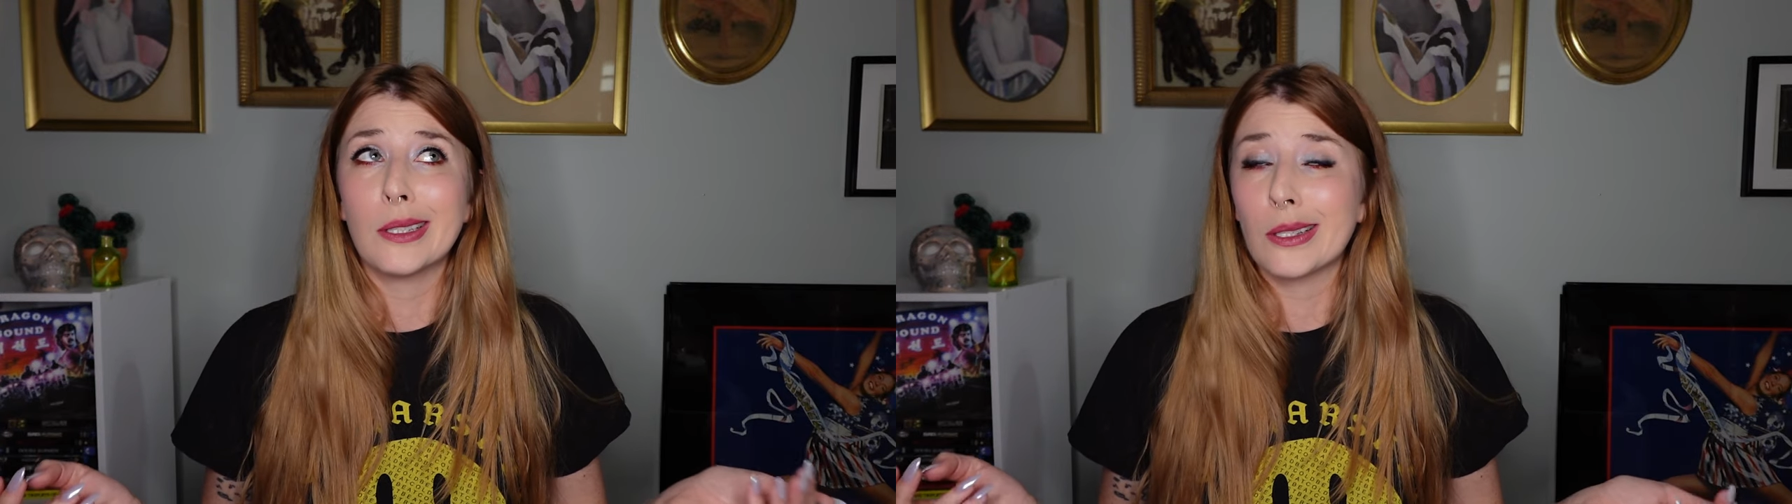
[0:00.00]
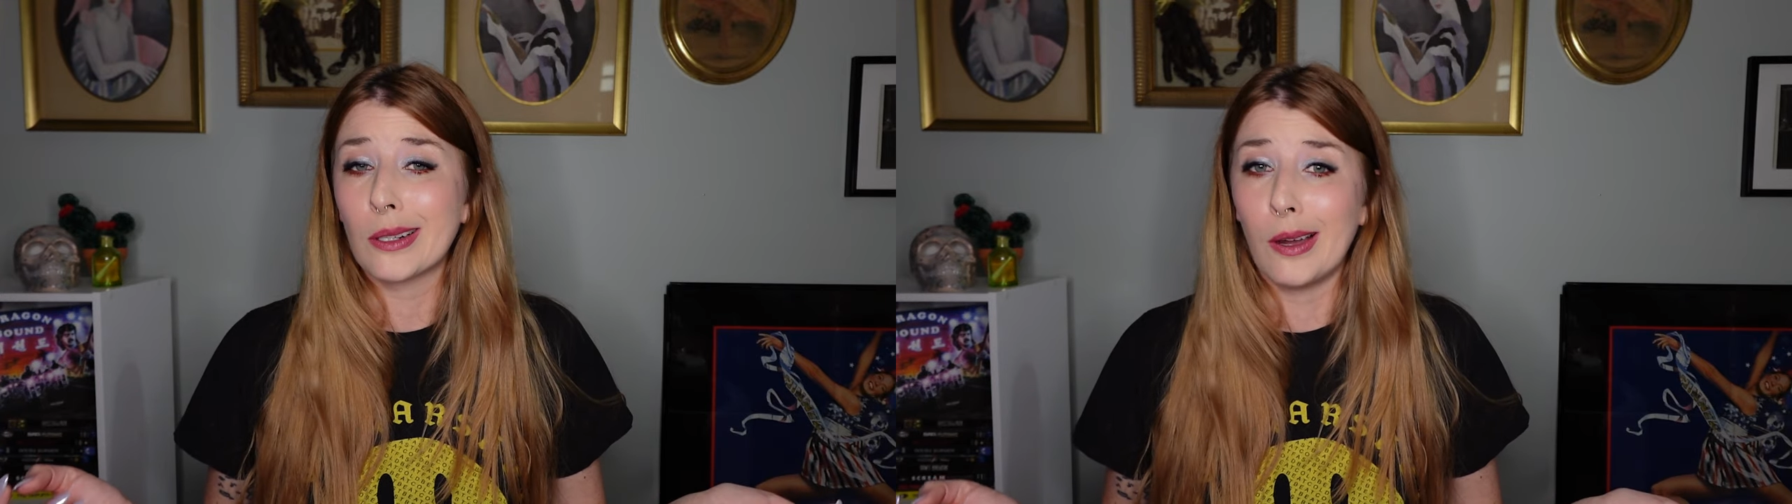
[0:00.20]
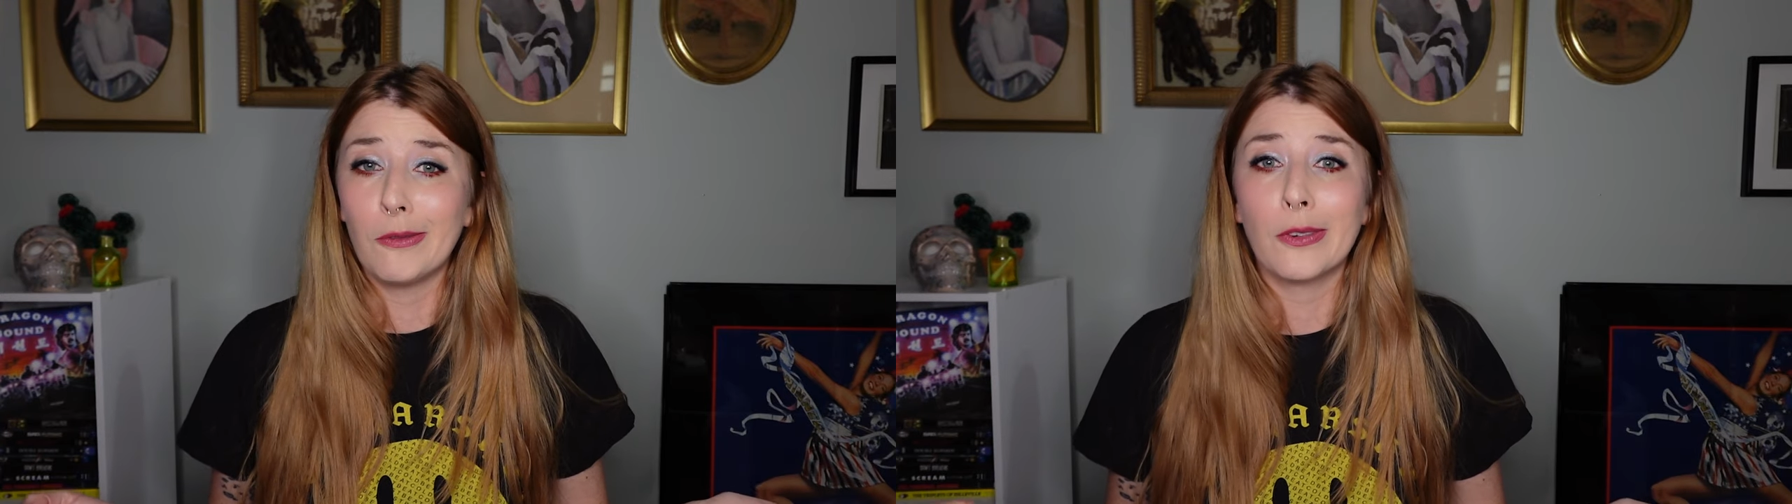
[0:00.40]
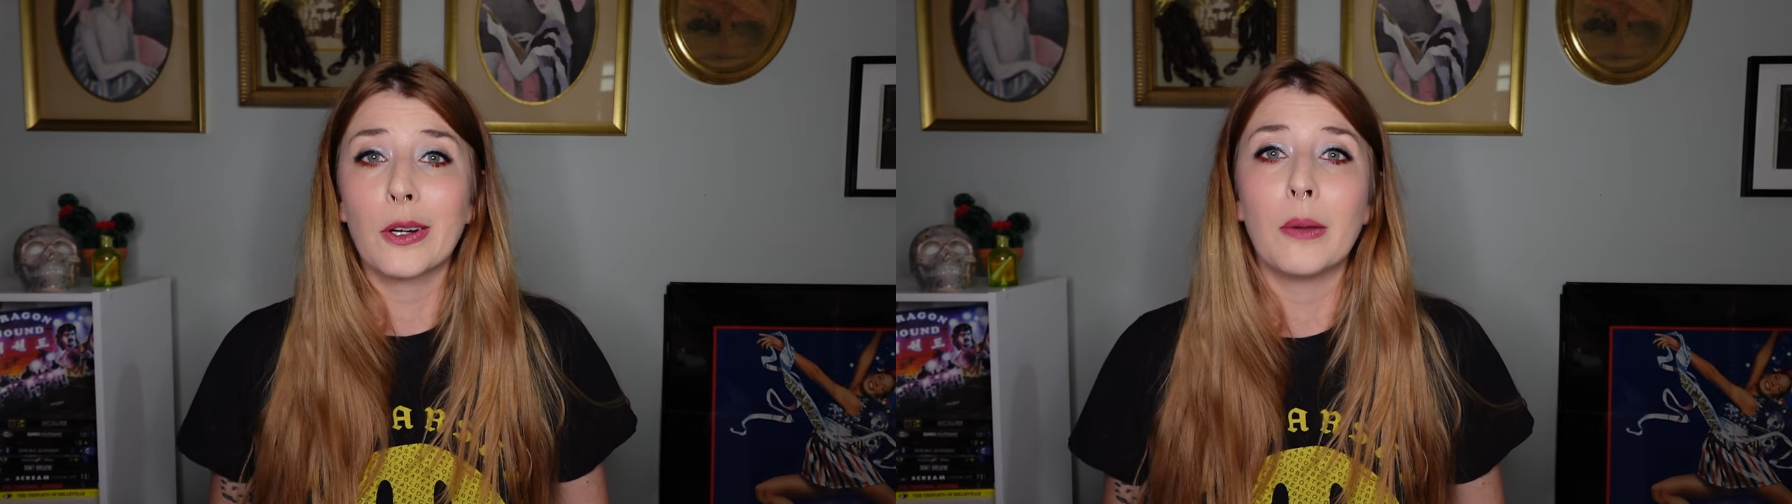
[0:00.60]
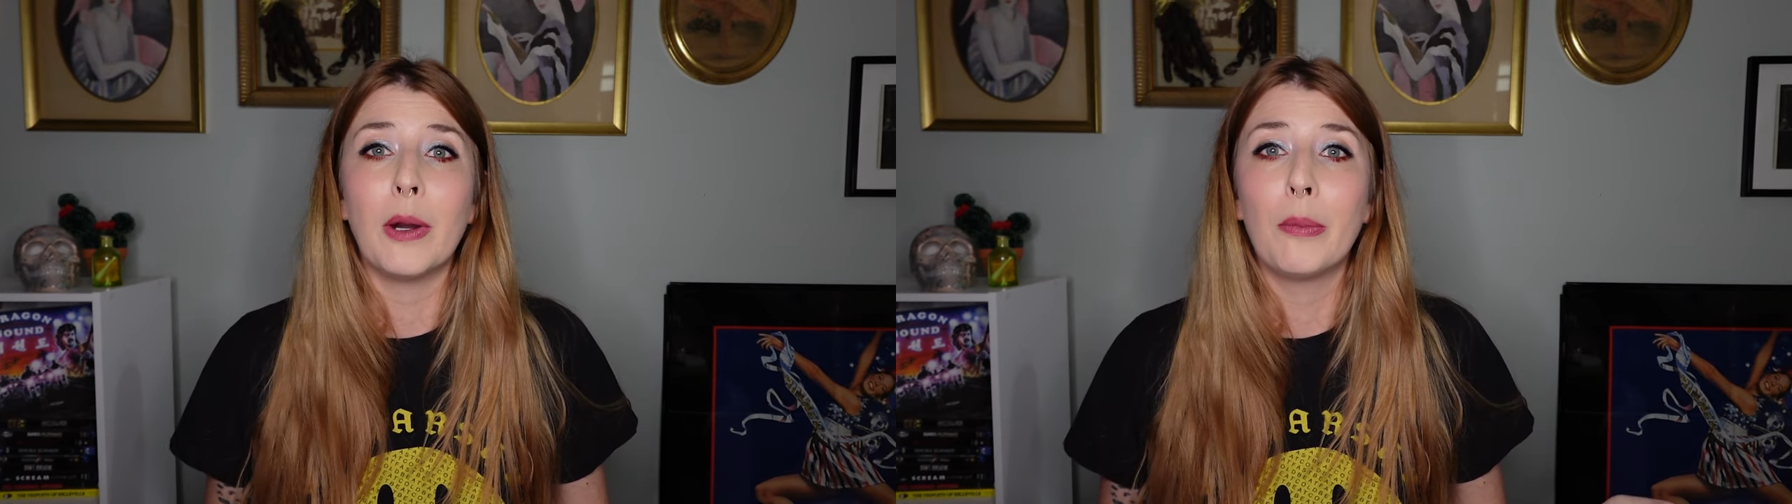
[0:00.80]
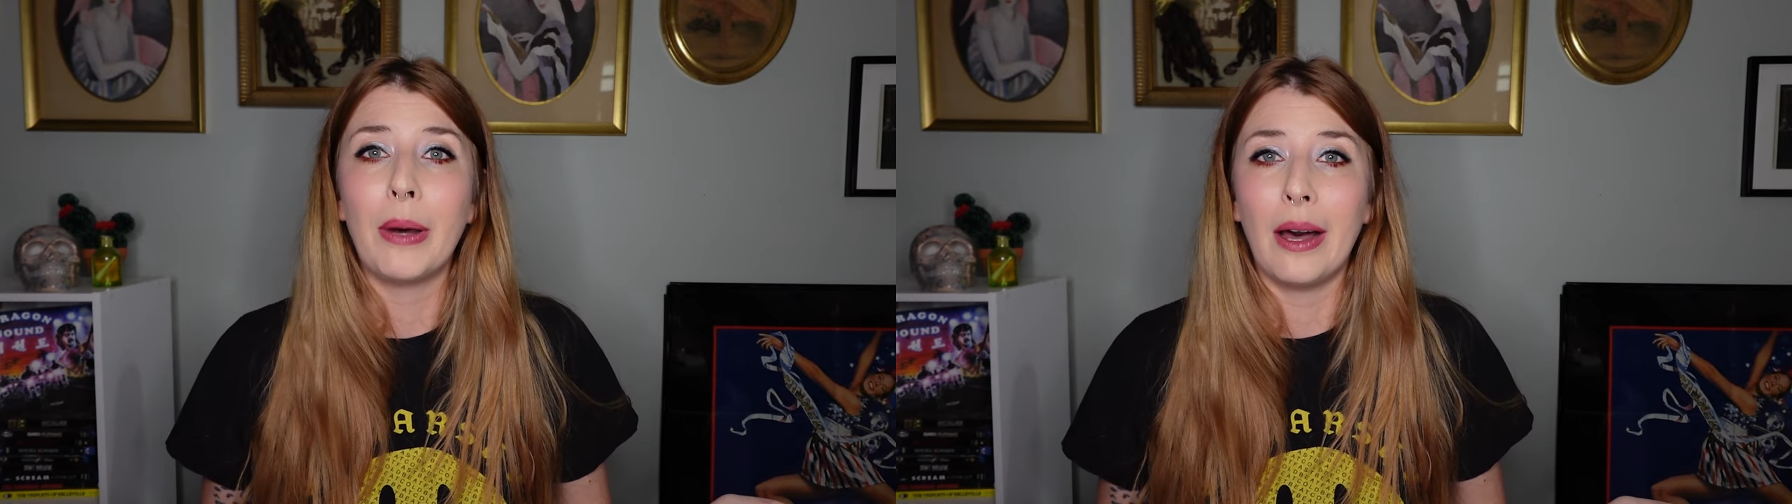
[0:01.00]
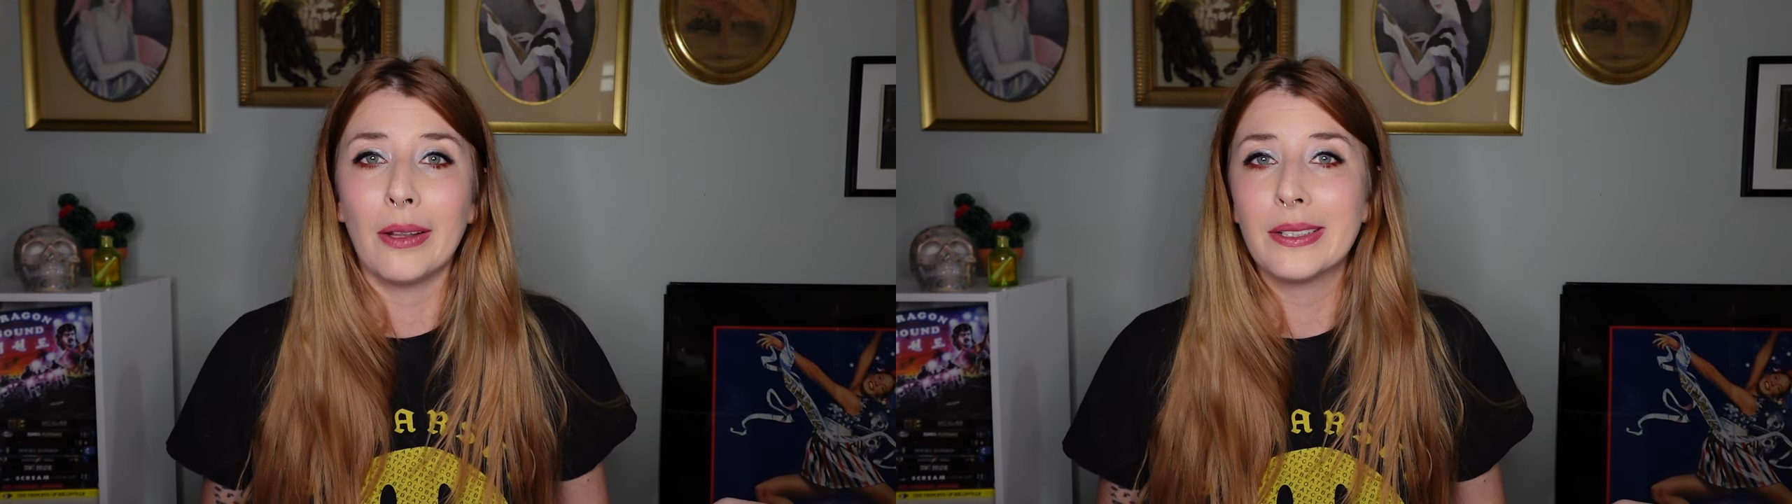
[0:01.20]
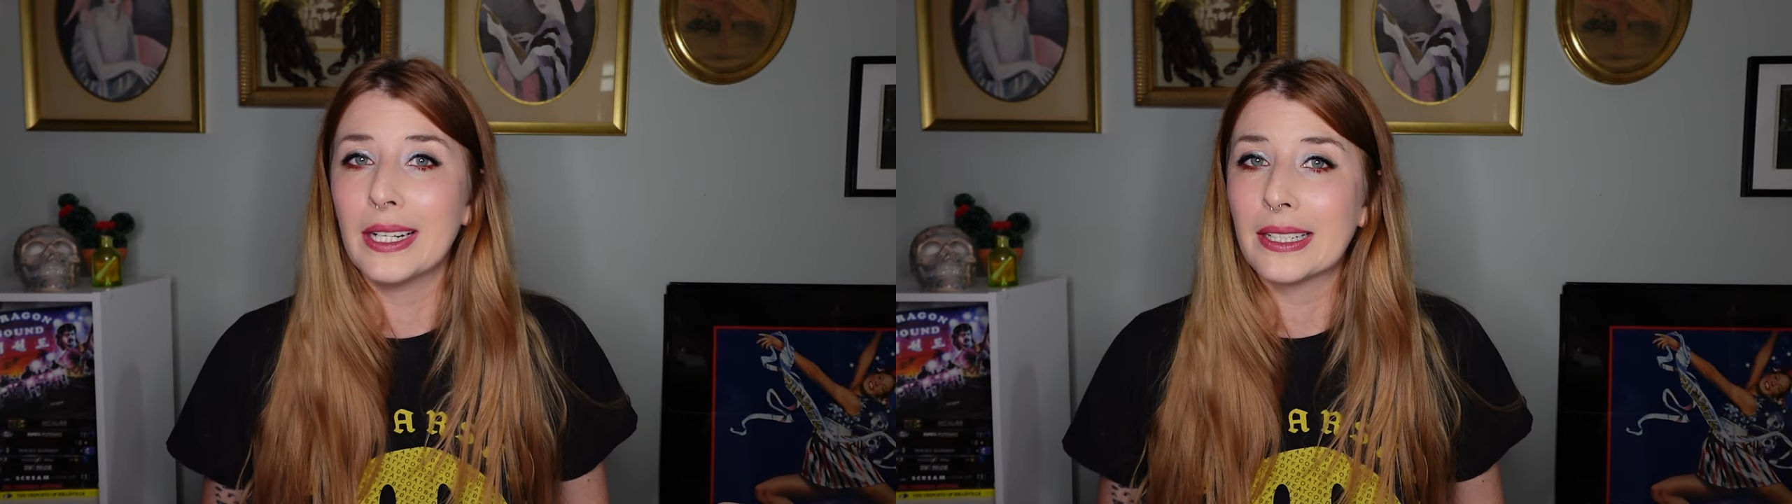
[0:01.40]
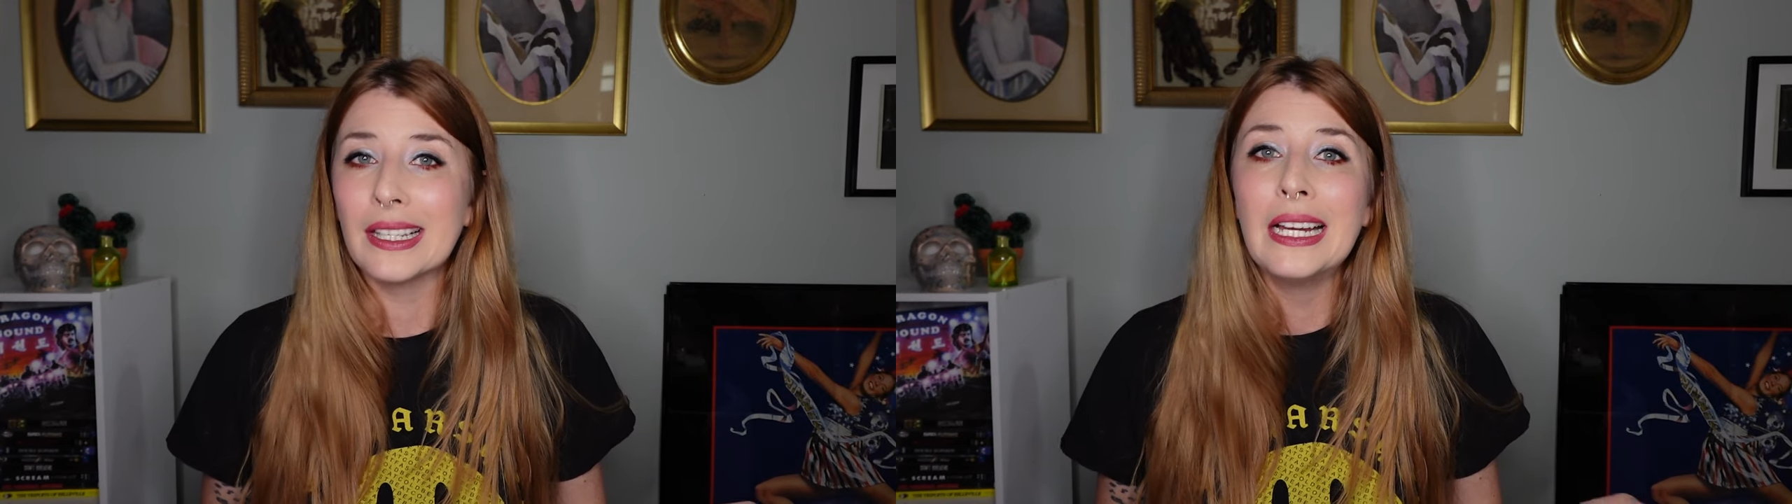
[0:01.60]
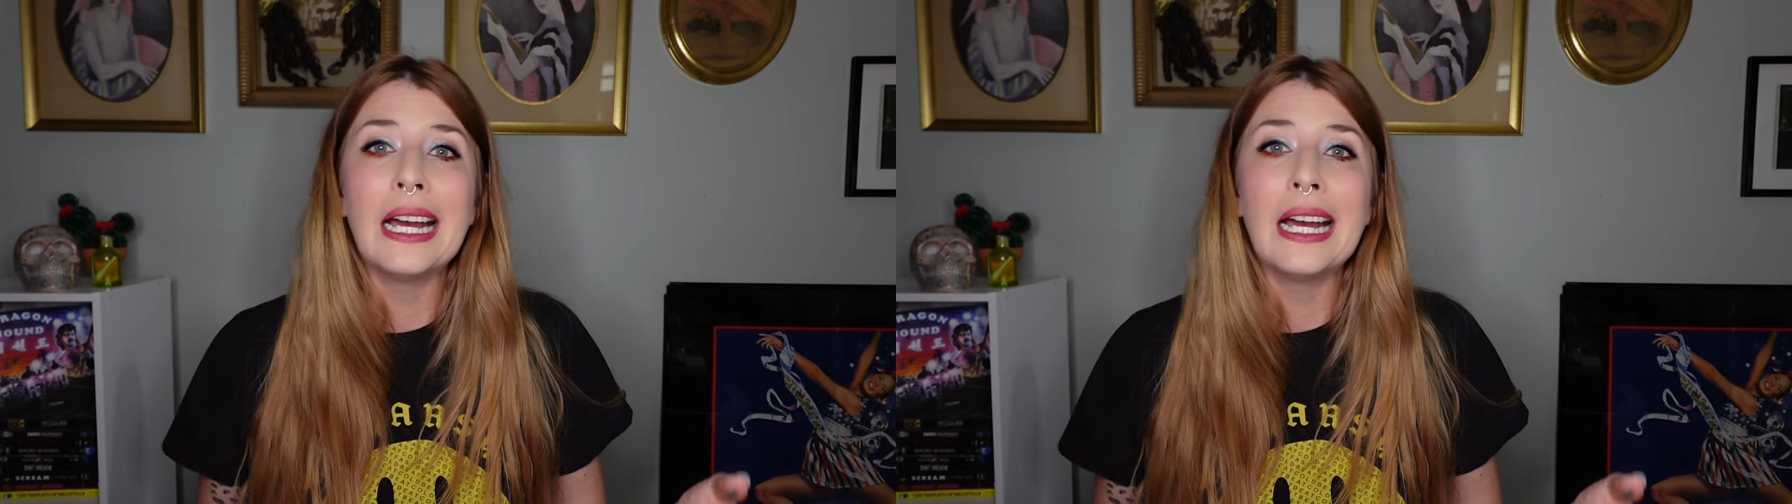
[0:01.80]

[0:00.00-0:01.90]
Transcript: discomfort about politics,